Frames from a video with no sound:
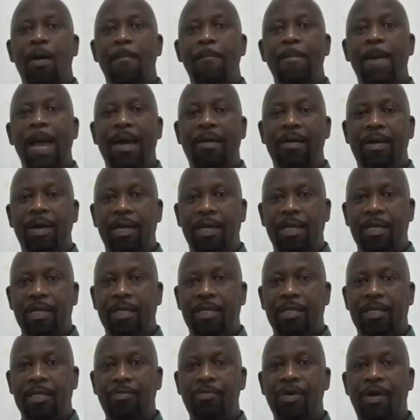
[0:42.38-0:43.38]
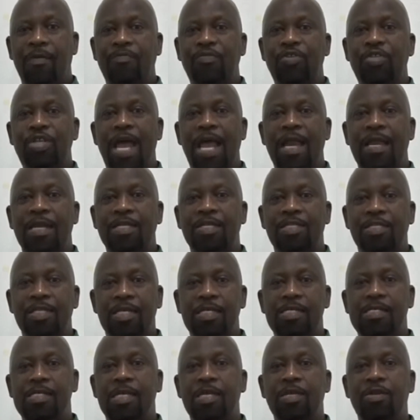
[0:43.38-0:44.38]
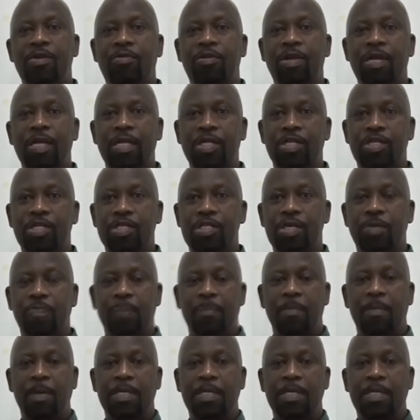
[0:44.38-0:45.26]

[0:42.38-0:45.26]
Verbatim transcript: are married. You have challenges in your relationship,